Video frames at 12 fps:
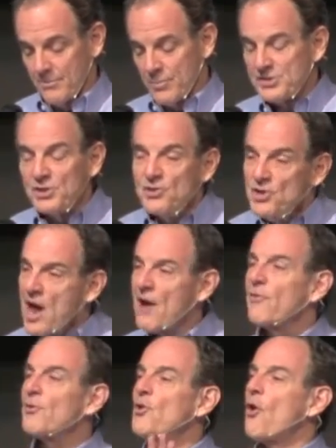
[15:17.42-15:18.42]
but you
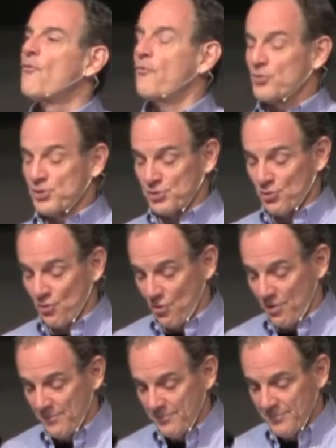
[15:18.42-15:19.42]
never know for
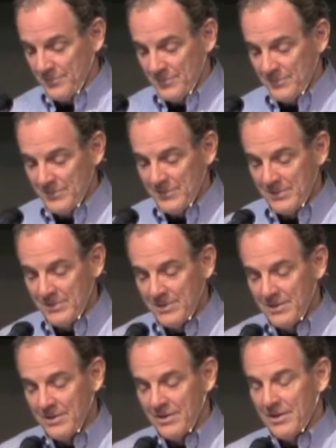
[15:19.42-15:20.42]
sure
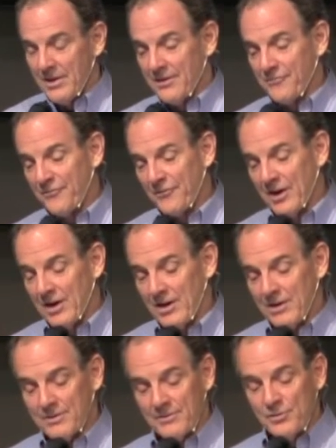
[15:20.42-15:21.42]
if
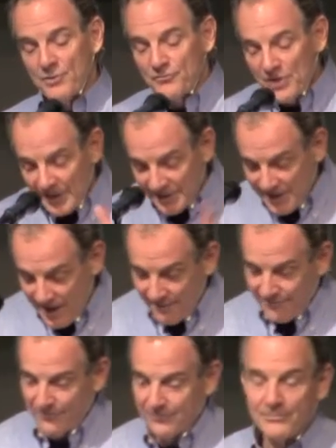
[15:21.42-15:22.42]
uh, you've done
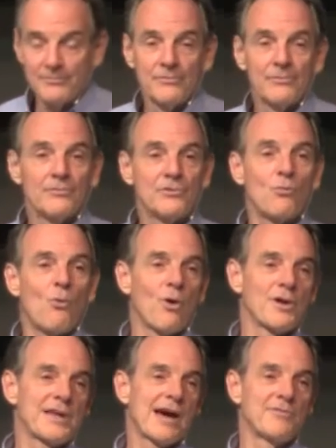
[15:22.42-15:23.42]
enough to
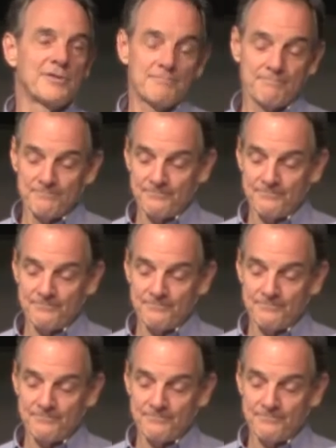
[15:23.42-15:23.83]
warrant heaven.